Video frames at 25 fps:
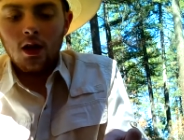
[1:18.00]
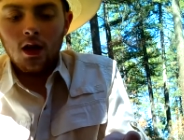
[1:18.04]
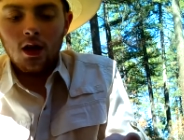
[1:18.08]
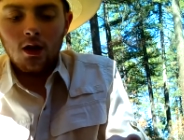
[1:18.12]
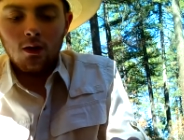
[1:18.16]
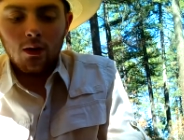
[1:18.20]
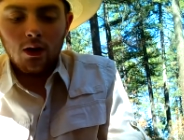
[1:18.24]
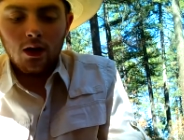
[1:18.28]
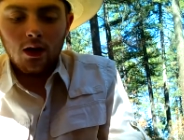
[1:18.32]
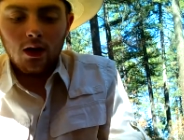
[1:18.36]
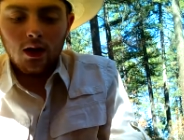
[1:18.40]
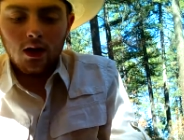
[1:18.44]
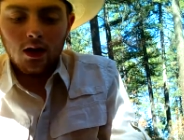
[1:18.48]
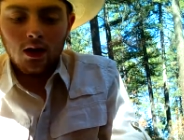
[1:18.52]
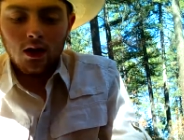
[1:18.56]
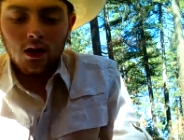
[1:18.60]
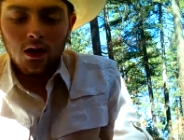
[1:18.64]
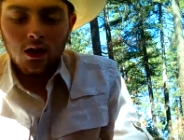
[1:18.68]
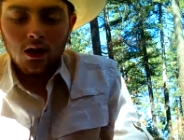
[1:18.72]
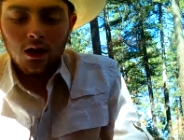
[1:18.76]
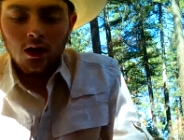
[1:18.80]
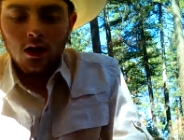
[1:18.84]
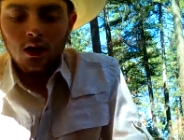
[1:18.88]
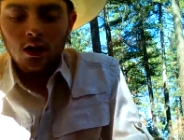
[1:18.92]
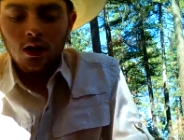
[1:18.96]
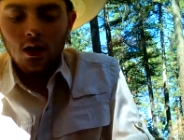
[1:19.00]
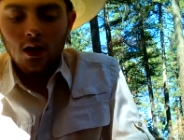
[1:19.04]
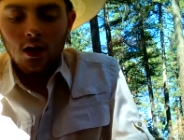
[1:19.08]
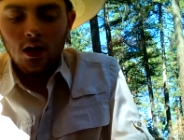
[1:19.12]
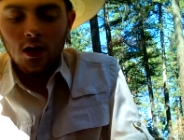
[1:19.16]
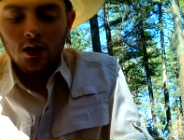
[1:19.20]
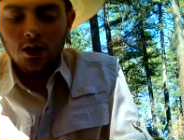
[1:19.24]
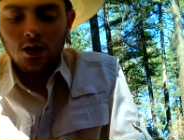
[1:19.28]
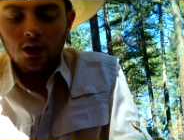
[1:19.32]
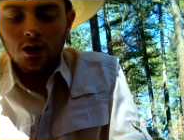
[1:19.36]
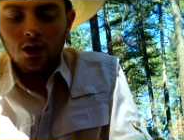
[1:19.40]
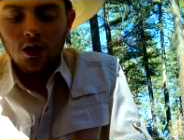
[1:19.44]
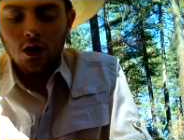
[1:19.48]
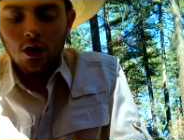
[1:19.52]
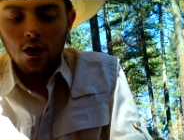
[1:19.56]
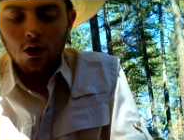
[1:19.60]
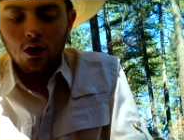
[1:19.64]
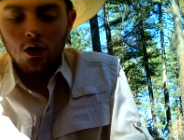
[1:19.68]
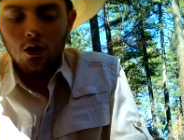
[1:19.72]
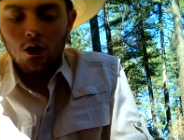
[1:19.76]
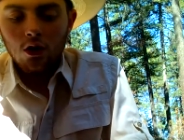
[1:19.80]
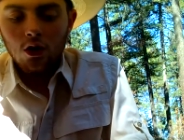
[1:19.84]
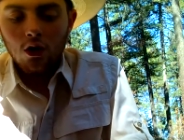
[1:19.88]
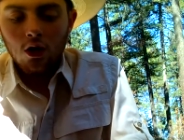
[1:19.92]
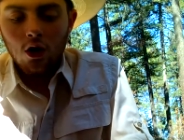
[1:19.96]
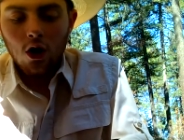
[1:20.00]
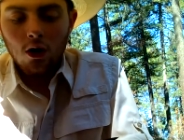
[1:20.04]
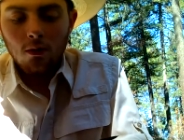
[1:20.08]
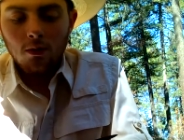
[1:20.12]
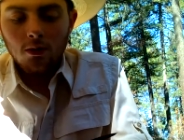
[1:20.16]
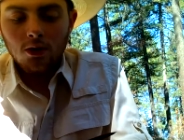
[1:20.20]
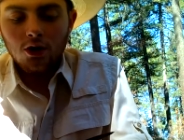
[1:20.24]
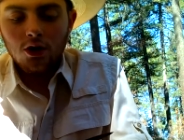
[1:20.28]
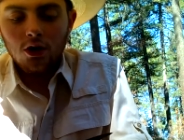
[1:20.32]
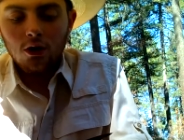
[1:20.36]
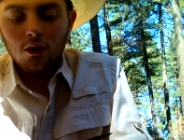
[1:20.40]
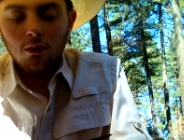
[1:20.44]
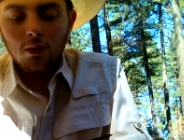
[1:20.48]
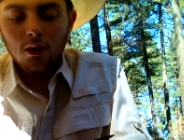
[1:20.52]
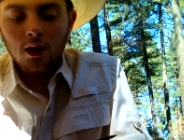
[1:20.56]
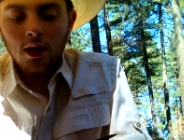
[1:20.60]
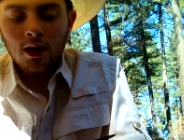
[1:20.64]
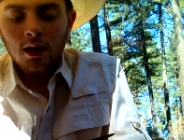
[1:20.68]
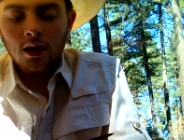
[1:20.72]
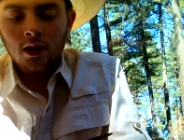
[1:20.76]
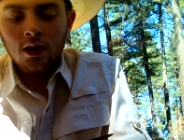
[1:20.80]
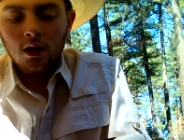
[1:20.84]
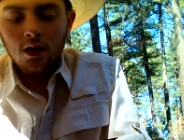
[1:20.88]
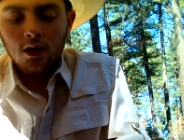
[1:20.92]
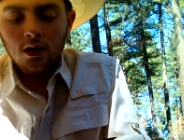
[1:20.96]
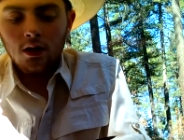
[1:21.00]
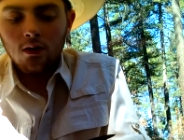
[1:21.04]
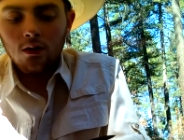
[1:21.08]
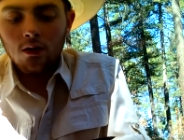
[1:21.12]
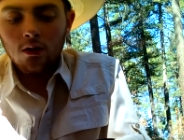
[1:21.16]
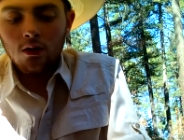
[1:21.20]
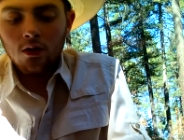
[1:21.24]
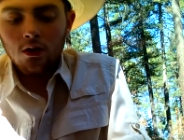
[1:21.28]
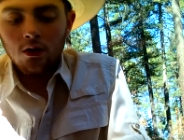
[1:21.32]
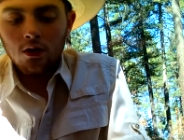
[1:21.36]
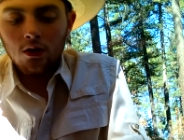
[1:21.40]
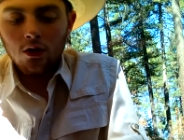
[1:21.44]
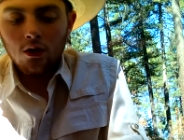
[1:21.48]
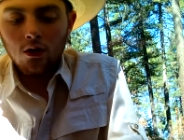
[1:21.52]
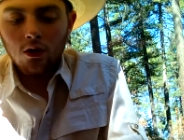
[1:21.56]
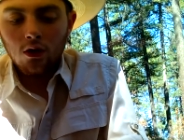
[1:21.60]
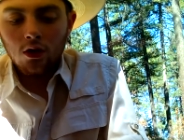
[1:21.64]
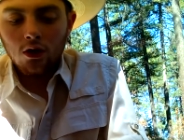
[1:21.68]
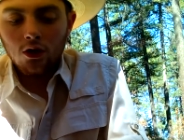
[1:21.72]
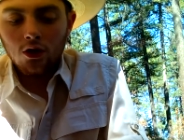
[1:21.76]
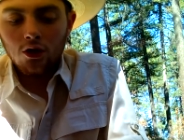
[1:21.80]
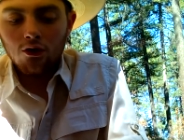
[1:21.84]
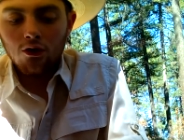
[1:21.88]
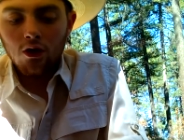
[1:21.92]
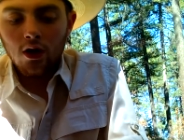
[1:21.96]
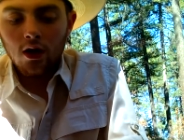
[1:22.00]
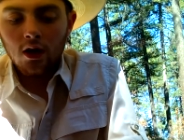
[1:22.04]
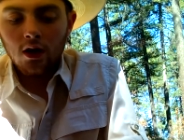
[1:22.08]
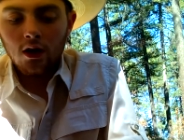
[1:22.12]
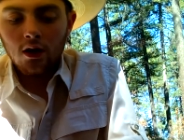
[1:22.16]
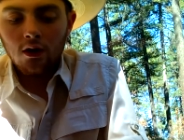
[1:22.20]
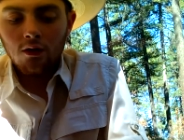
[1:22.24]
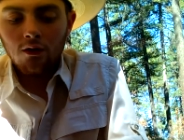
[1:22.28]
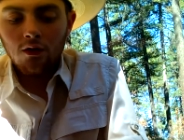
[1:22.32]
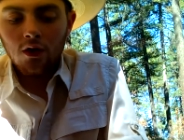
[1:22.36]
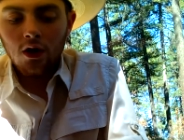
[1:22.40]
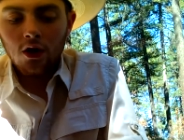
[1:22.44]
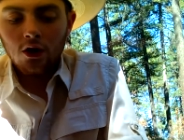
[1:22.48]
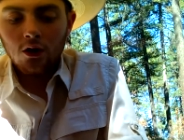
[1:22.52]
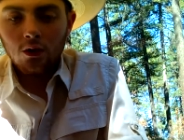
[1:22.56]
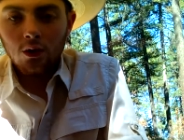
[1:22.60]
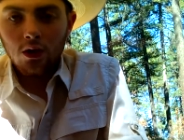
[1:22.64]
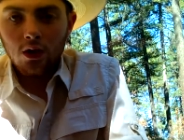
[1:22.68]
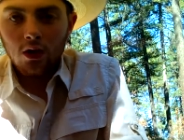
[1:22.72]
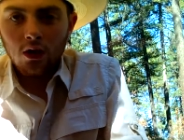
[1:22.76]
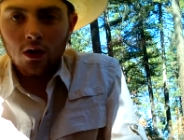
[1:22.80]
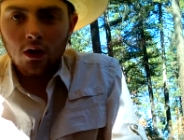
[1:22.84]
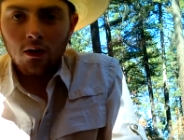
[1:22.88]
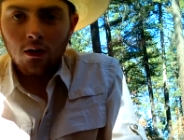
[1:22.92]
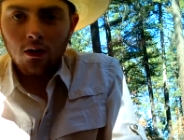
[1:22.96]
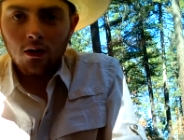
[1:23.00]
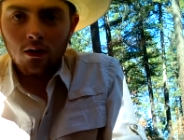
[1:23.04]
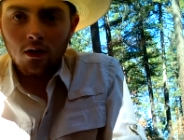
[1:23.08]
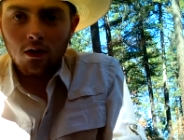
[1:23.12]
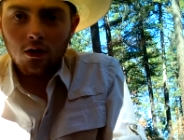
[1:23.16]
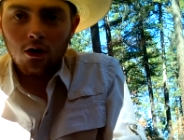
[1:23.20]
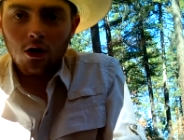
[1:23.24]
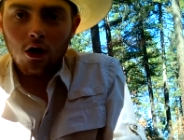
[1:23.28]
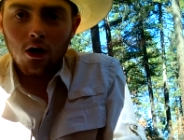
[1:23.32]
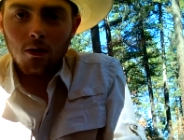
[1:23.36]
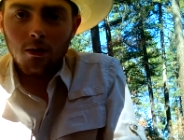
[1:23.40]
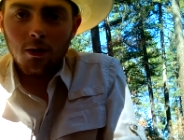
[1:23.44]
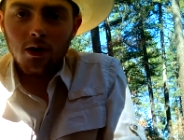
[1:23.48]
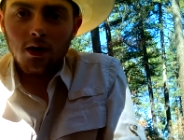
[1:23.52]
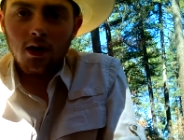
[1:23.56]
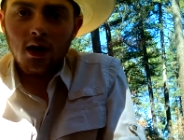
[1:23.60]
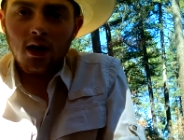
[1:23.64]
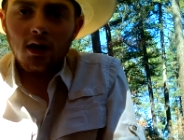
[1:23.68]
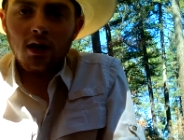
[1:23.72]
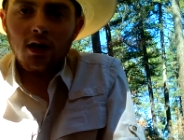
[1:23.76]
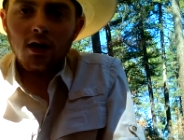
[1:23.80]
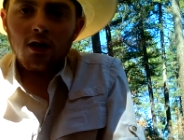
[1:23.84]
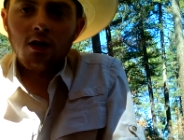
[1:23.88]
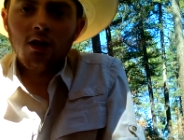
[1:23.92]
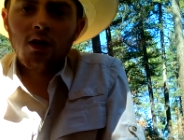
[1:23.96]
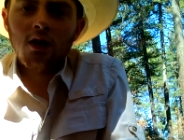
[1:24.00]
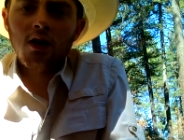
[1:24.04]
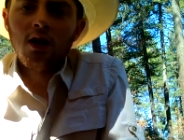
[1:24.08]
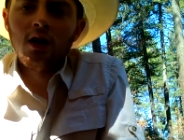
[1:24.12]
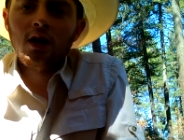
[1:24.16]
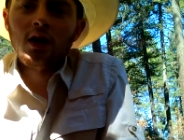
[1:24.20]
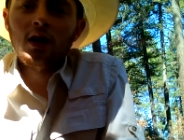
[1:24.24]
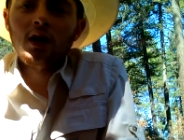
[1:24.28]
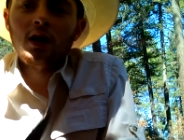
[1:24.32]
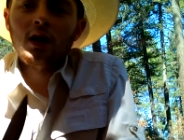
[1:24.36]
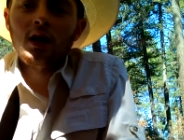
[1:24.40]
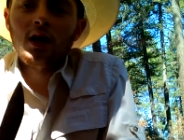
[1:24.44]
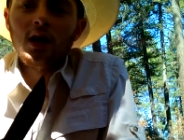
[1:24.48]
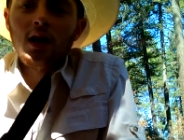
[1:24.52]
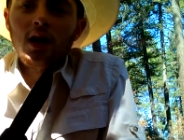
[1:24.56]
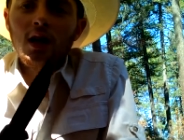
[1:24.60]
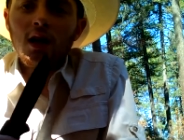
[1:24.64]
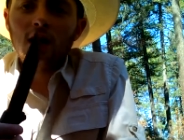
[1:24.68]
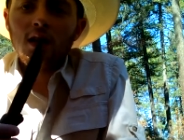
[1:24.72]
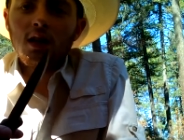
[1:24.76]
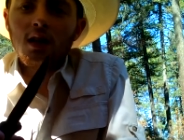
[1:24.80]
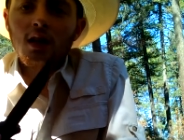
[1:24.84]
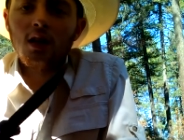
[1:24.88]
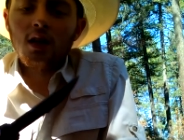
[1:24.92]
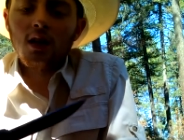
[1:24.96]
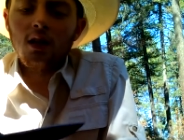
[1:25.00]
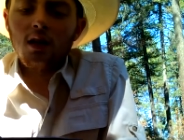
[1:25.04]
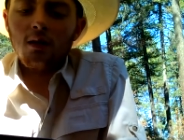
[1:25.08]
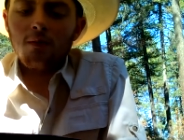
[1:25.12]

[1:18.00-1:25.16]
Anyway, it's a good carbon steel blade, so you can strike fires with it. I'll talk about that later. And,